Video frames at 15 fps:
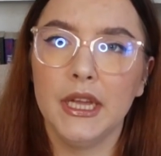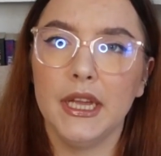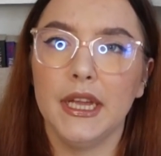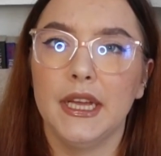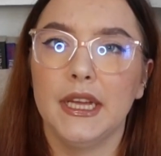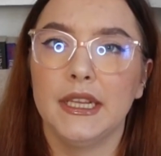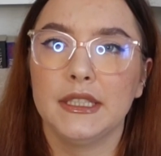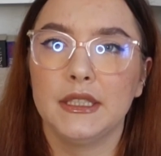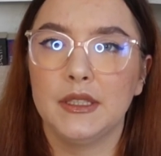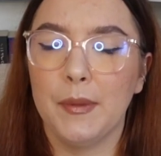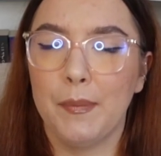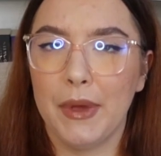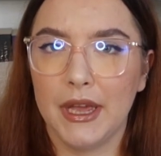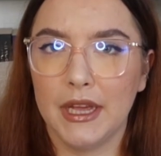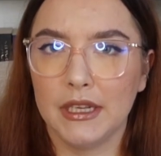and the
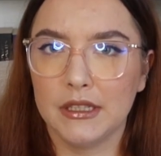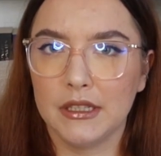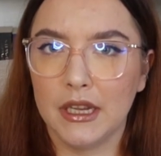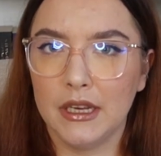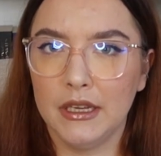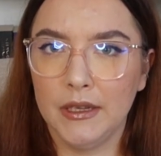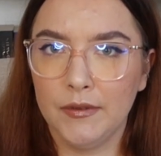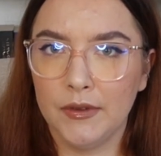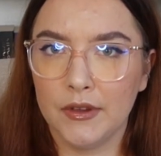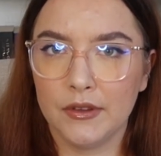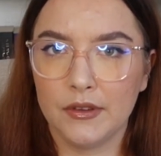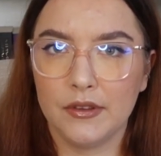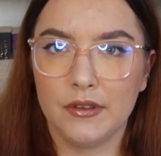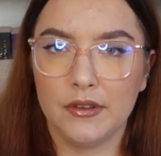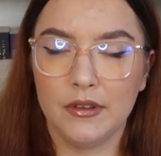band
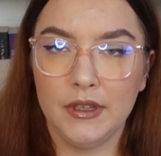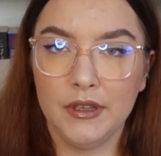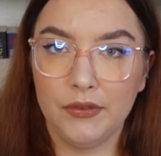leaves